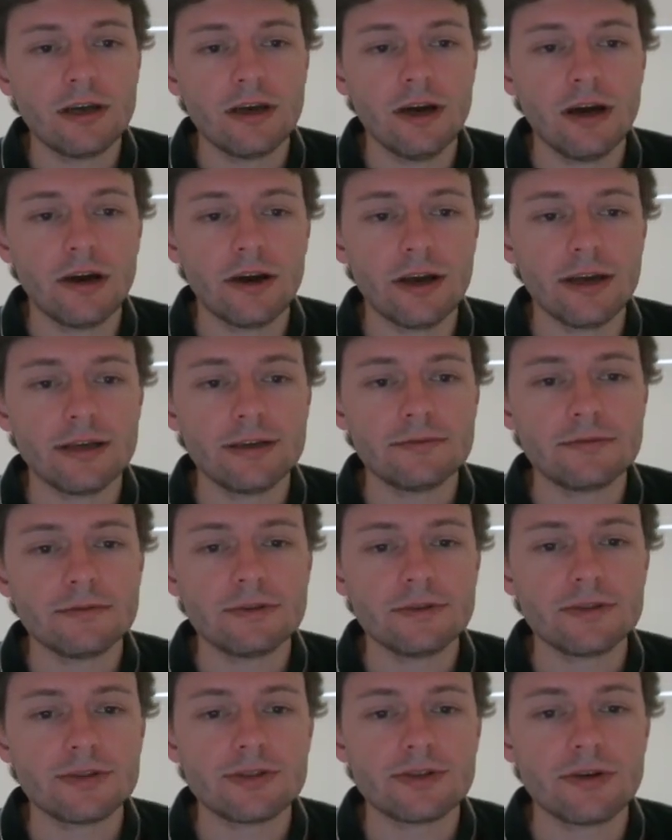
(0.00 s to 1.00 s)
All right,
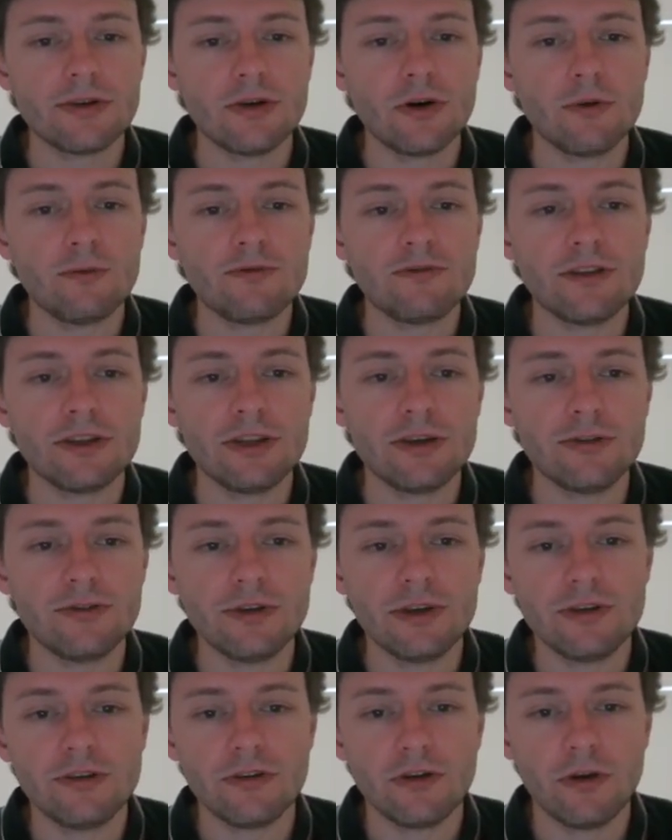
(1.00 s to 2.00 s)
so hopefully you
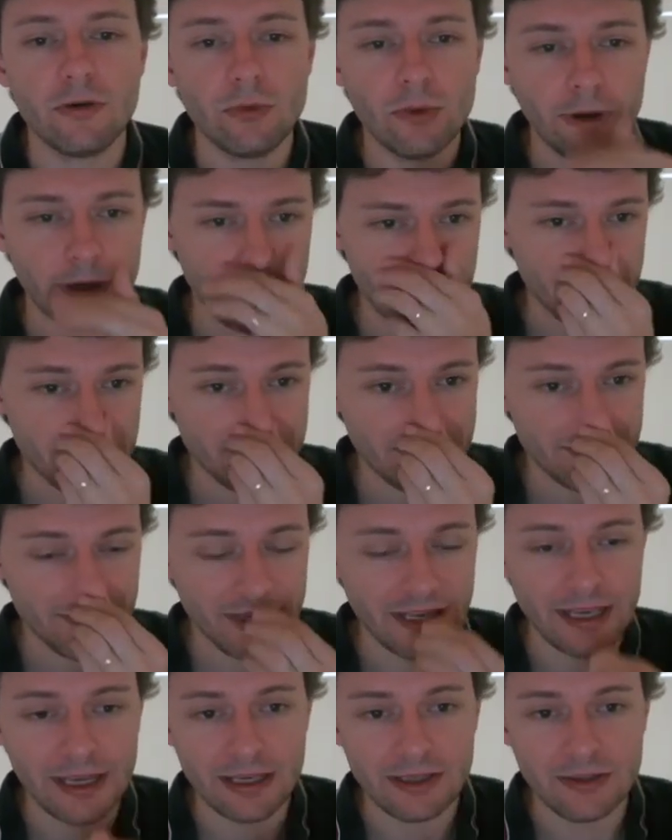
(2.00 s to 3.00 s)
did your homework
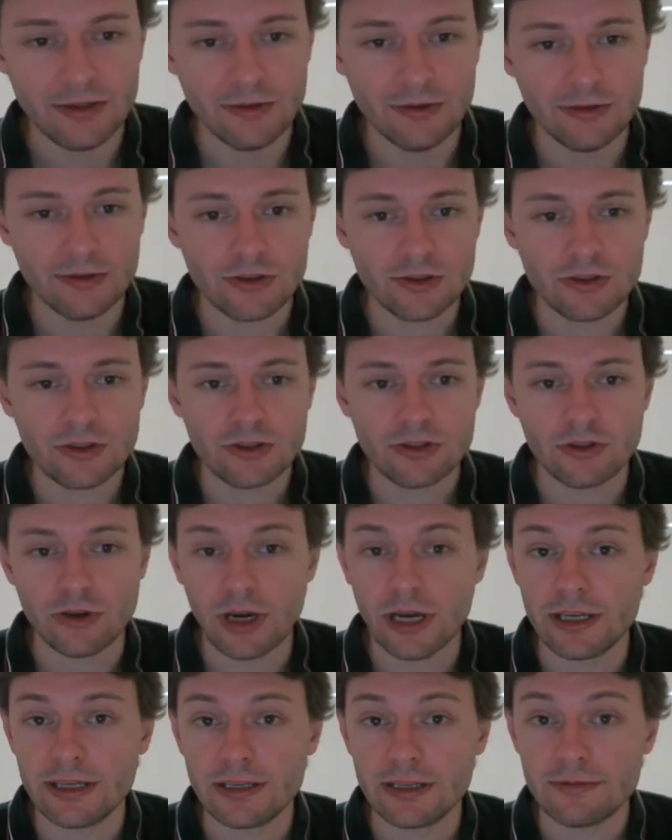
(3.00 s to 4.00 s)
and you
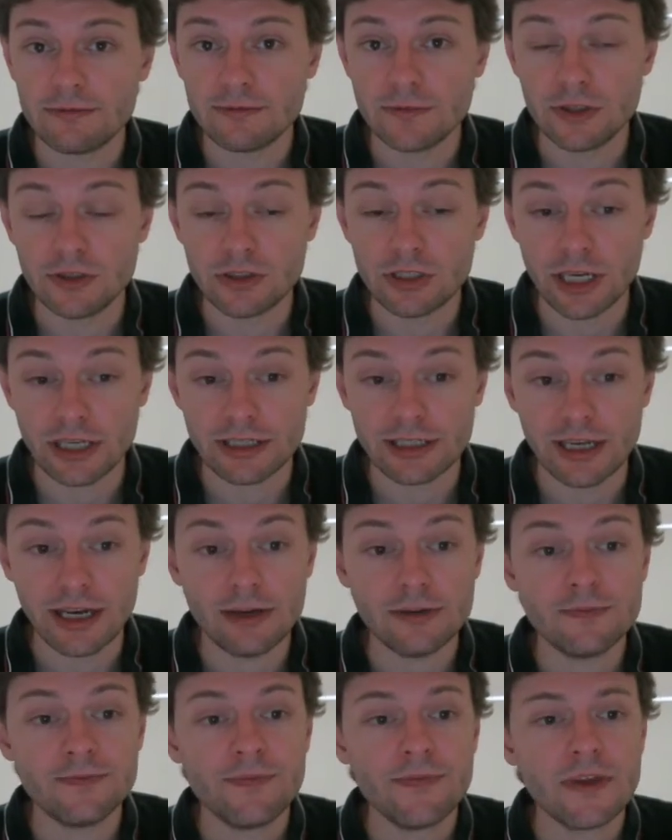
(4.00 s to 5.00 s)
checked it
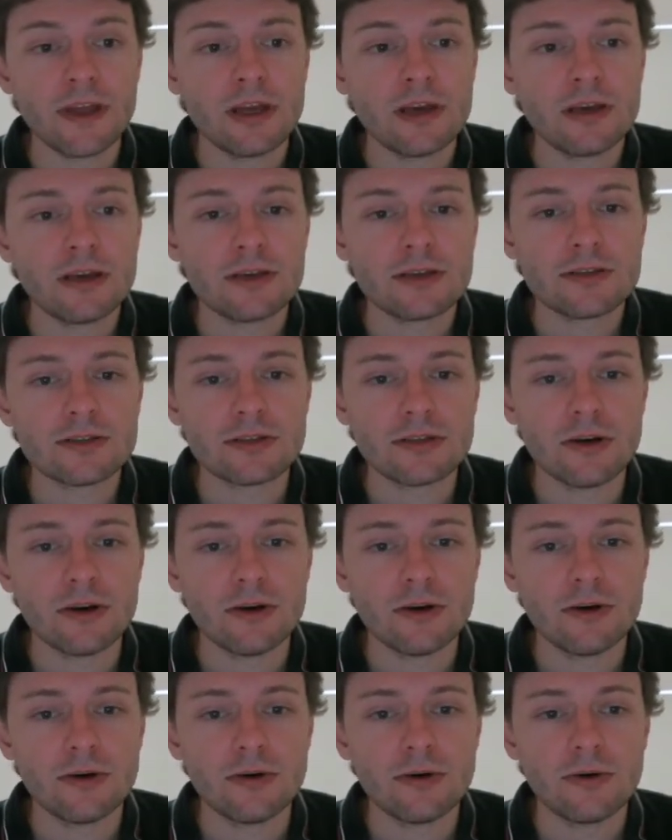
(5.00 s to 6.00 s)
out.
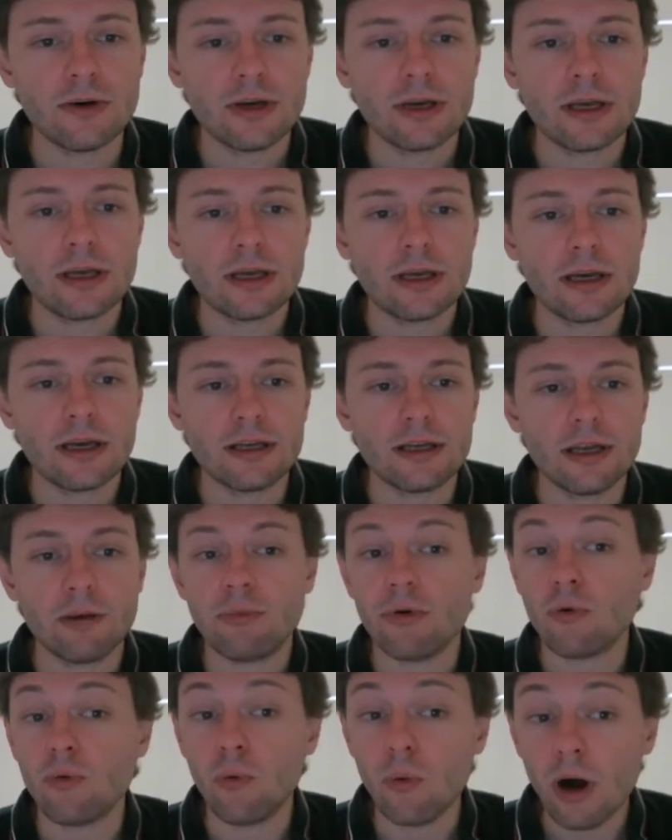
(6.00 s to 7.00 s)
So
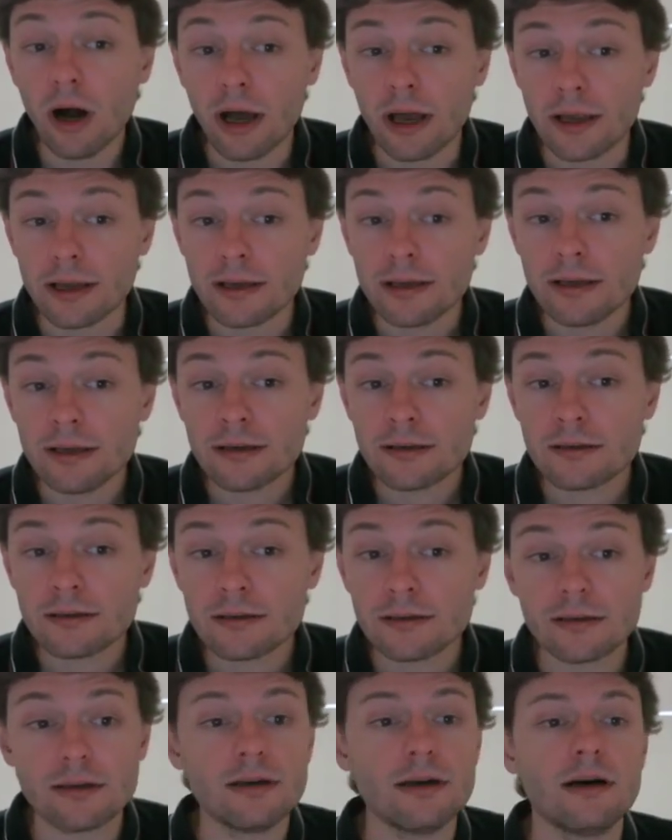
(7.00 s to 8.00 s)
number
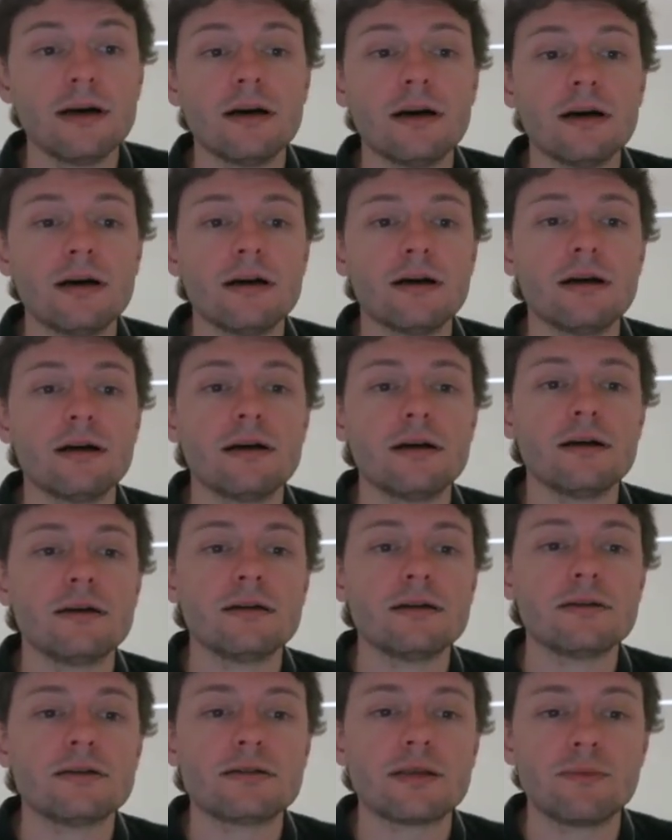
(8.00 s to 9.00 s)

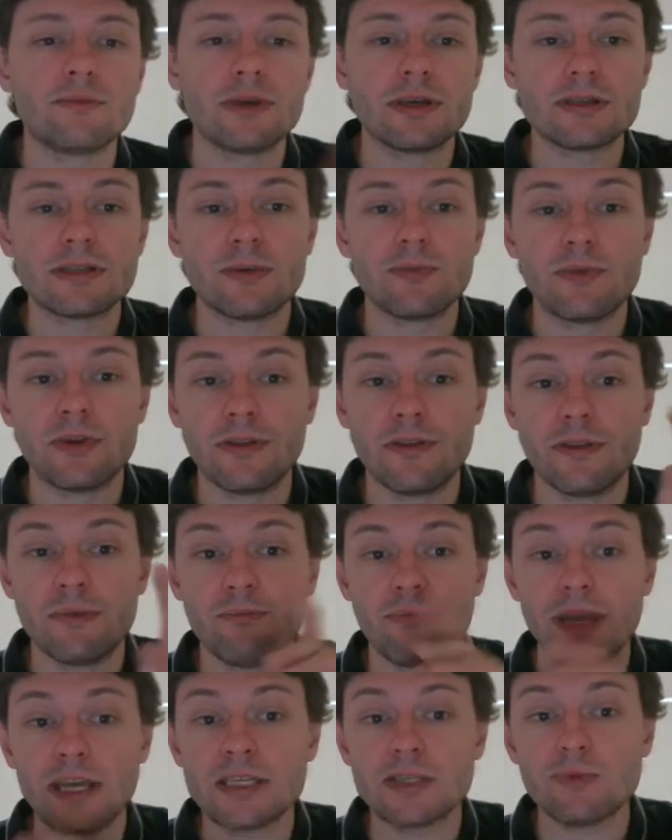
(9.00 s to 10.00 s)
1, something, the
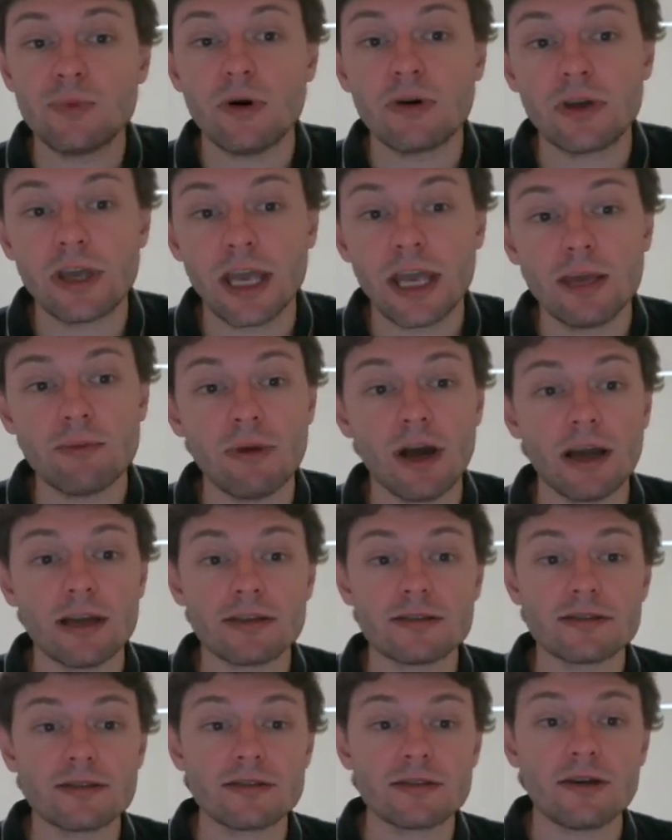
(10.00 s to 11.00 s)
baseball game, I
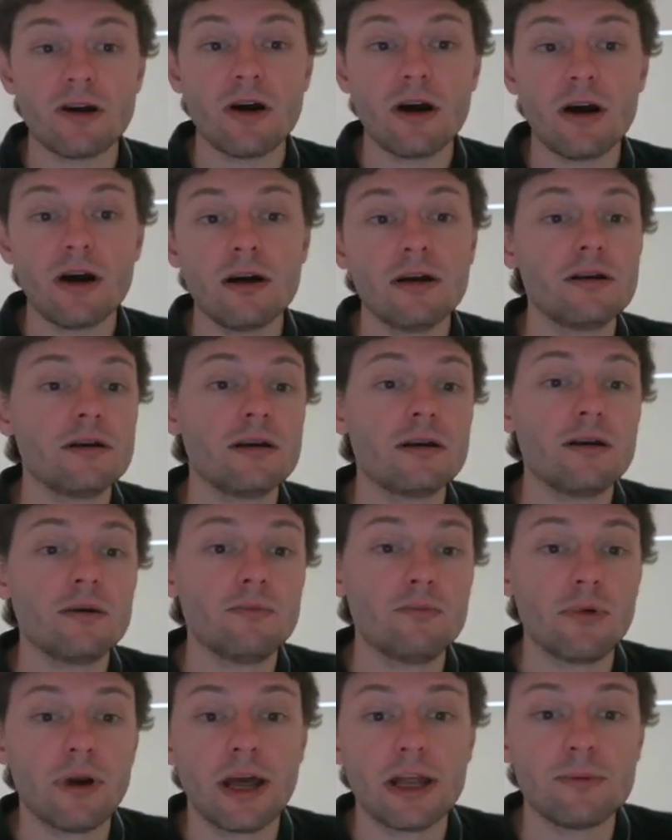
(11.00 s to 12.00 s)
saw
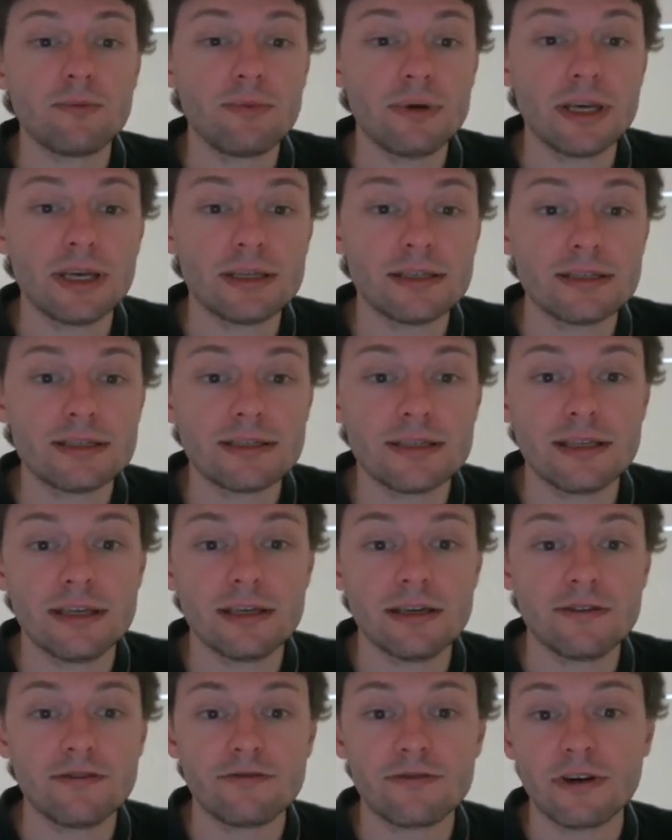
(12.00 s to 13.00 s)
Brad Pitt
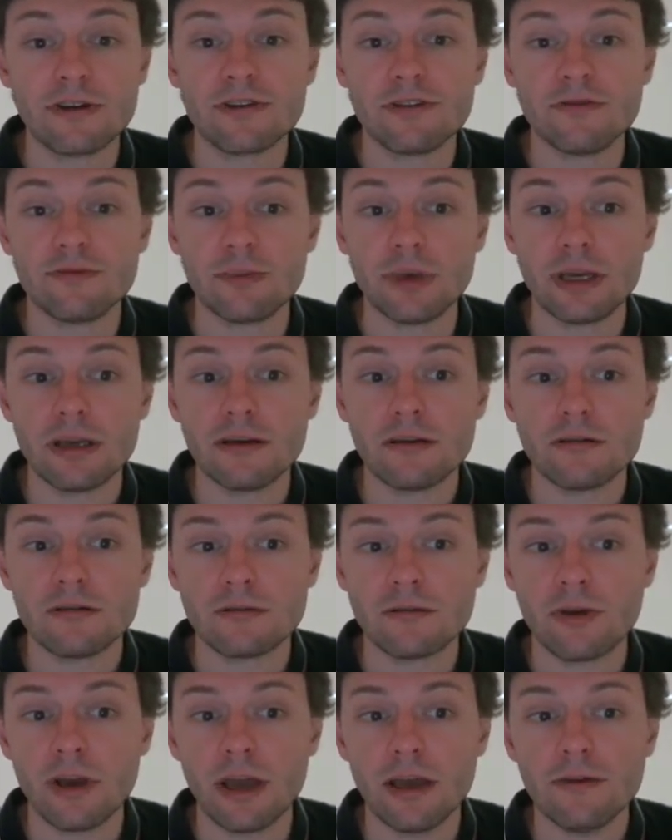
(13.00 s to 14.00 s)
sitting in front of me,
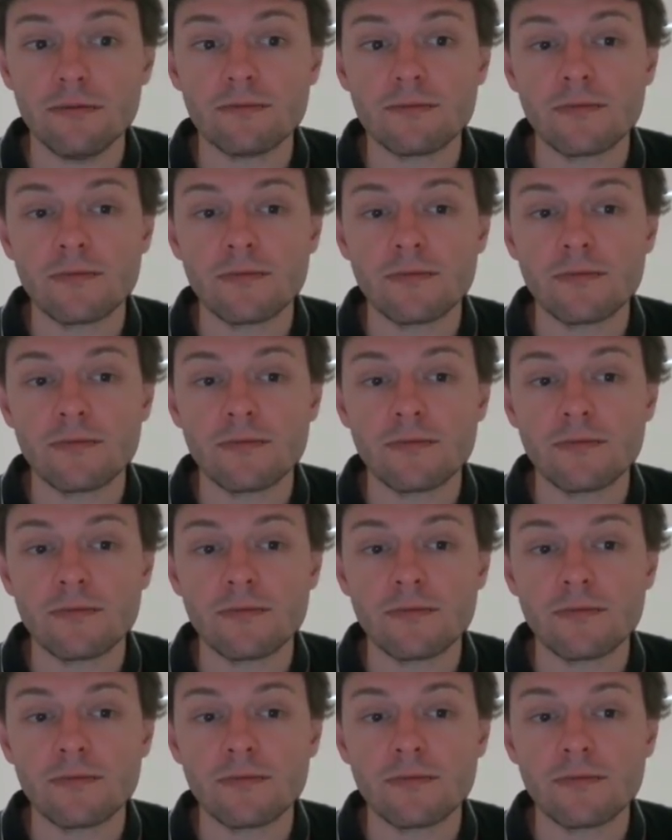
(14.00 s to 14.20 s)
okay?